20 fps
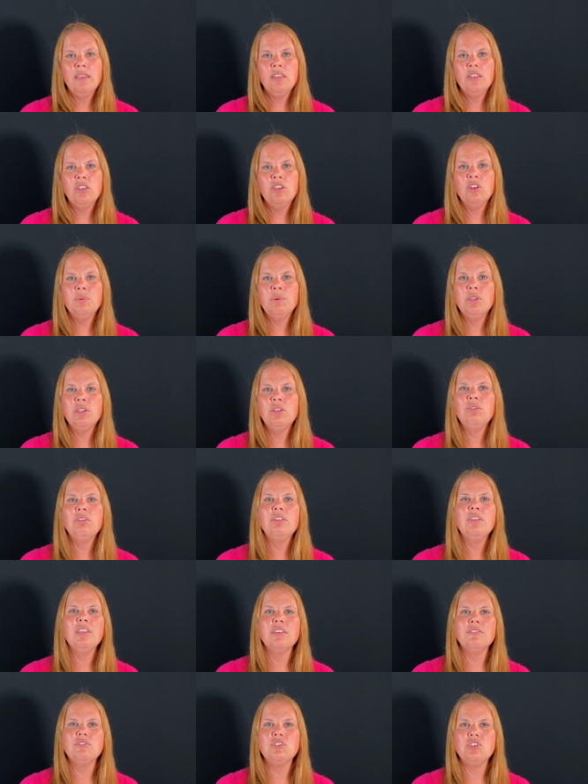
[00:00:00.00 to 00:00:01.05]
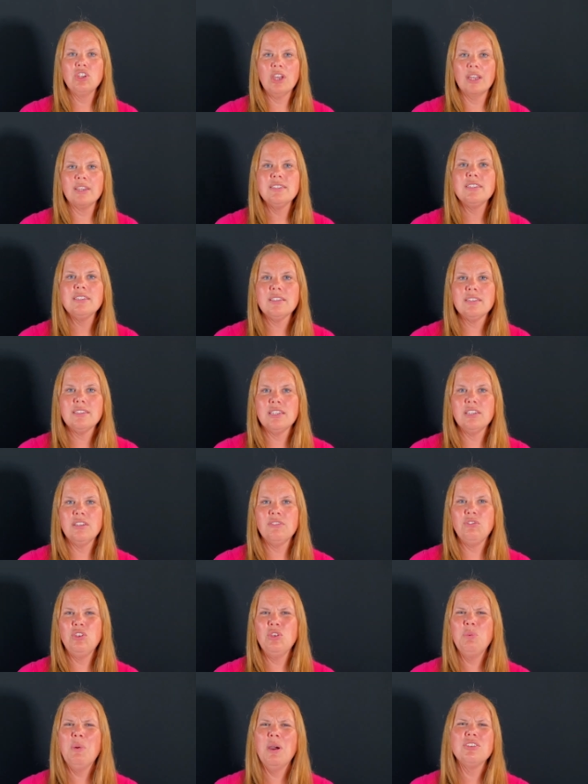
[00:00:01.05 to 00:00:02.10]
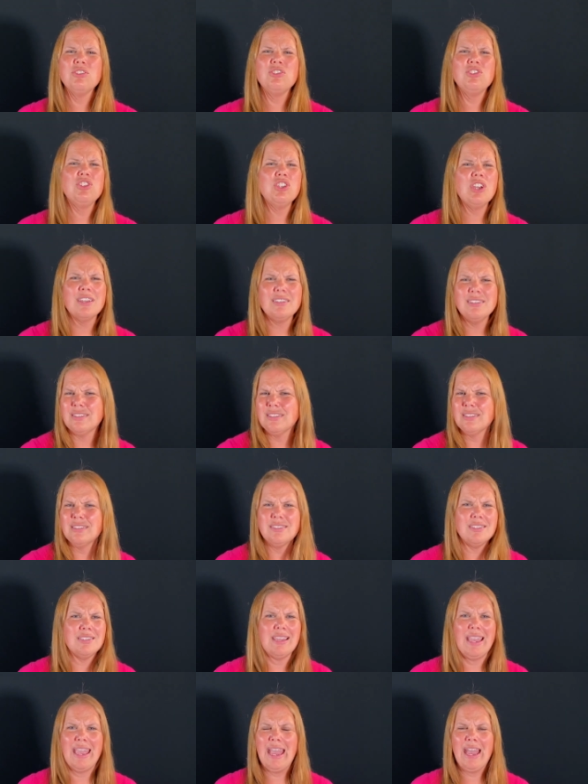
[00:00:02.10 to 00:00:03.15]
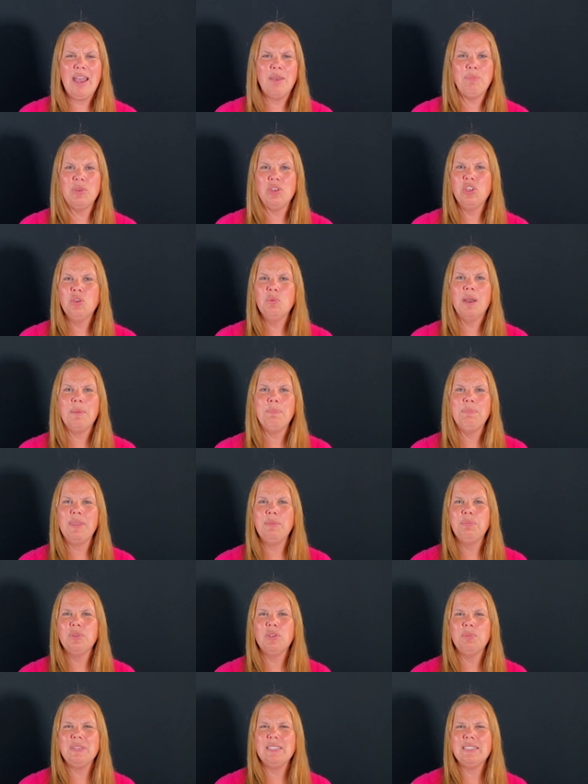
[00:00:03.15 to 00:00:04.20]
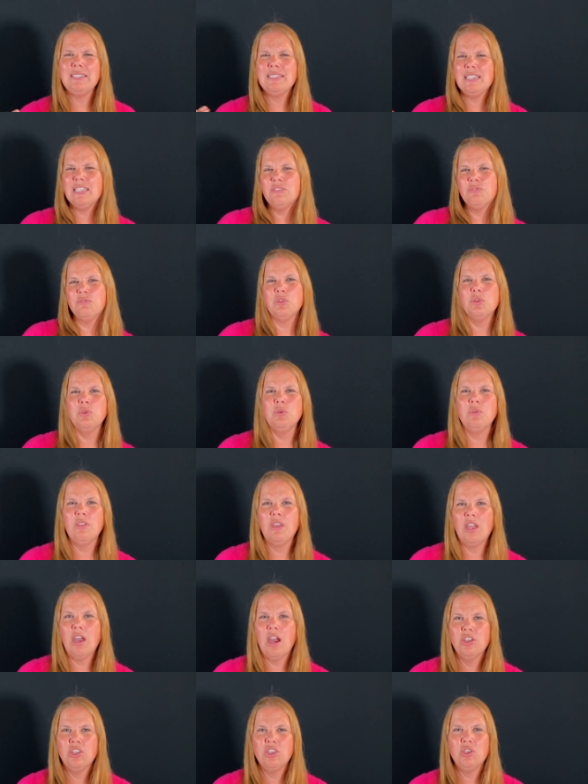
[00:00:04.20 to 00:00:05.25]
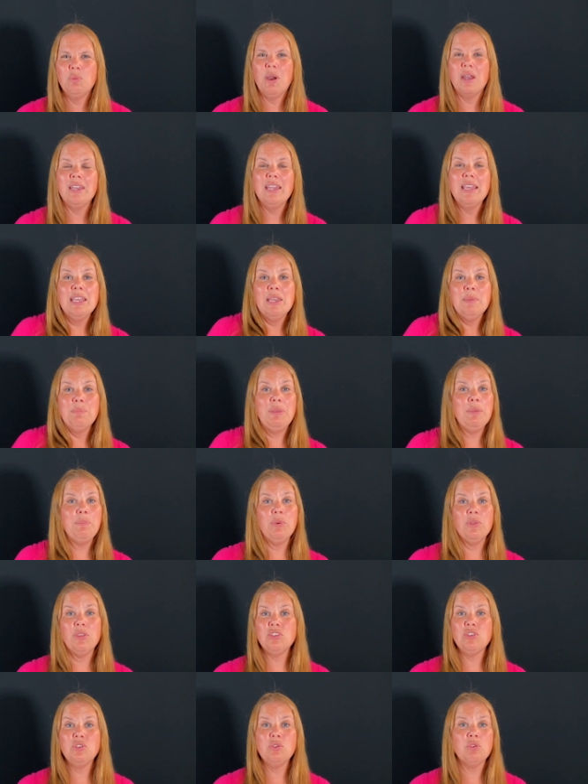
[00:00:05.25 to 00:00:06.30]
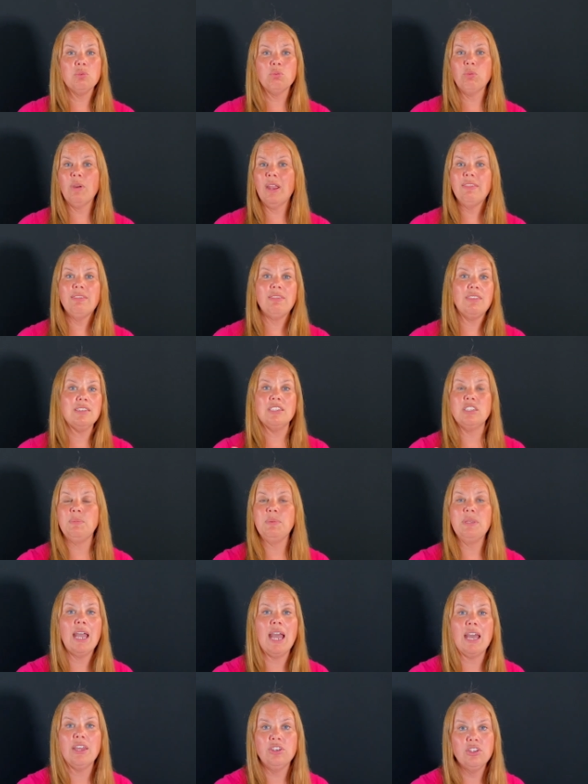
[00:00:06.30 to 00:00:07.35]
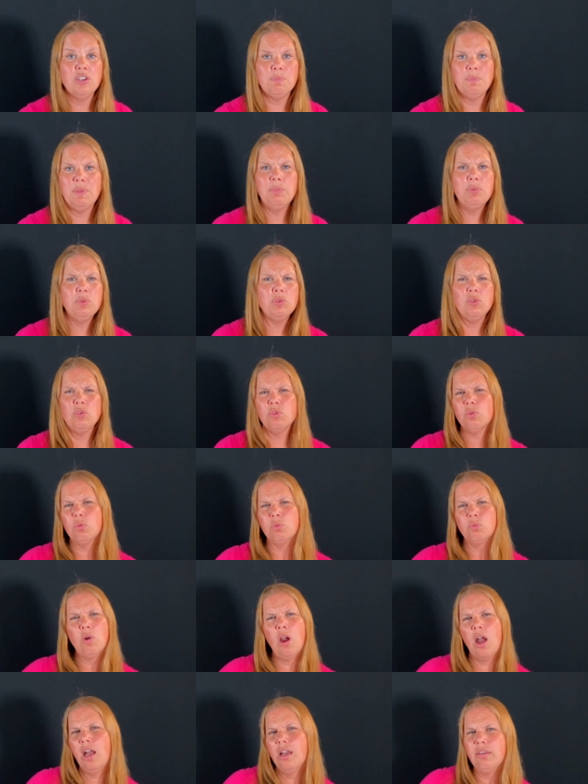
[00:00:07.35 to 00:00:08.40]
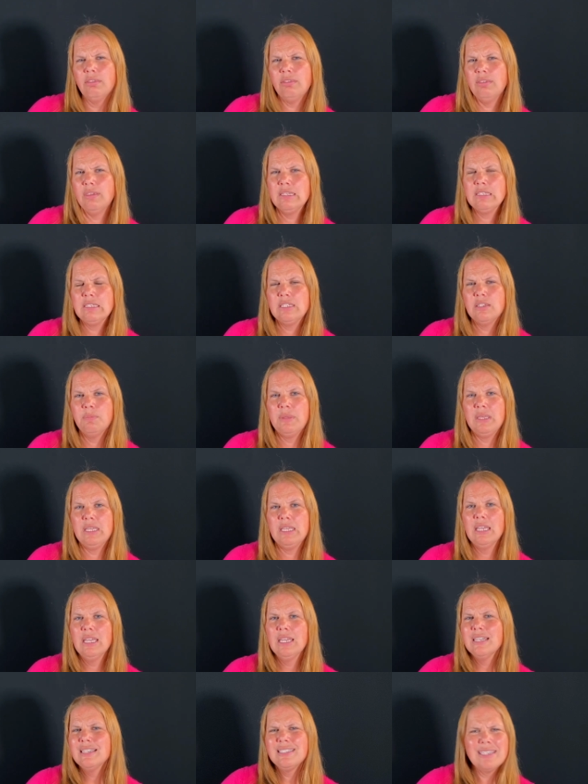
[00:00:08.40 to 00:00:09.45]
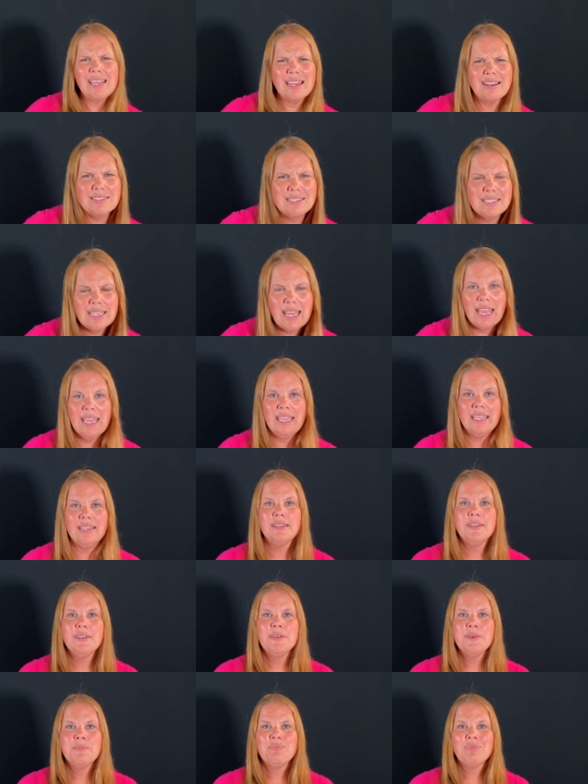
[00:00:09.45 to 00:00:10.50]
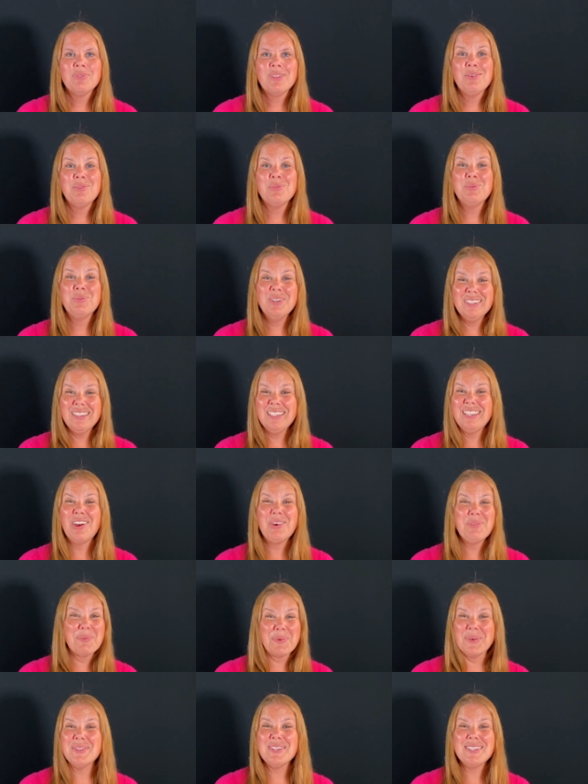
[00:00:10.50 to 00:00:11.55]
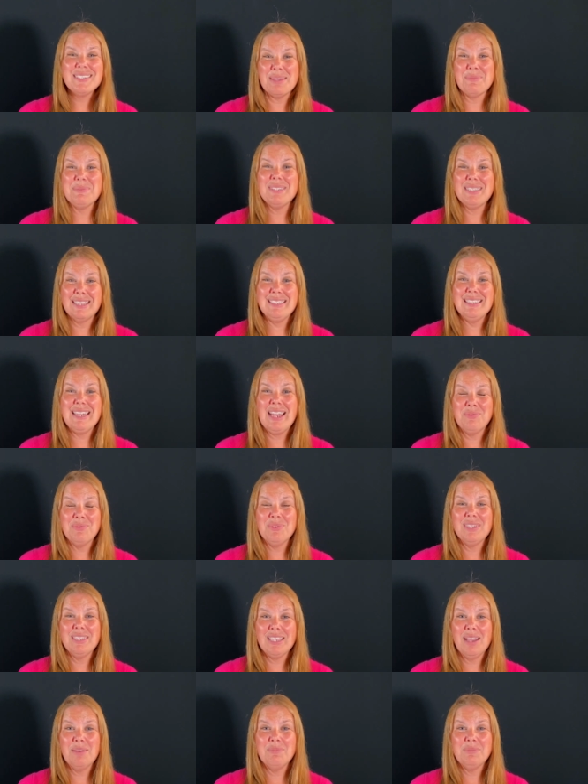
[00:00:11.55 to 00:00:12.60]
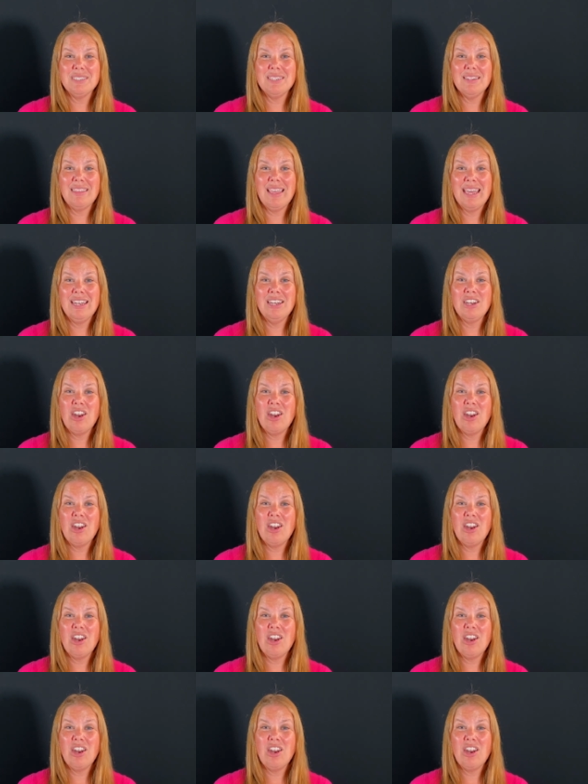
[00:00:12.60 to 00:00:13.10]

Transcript: You know, when you think of justice, and if you want justice to happen, you want people to be seen for who they are, you want people that do the right thing to be honored and people who do the wrong thing to be set aside. Really, our rule is upside down when it comes to that.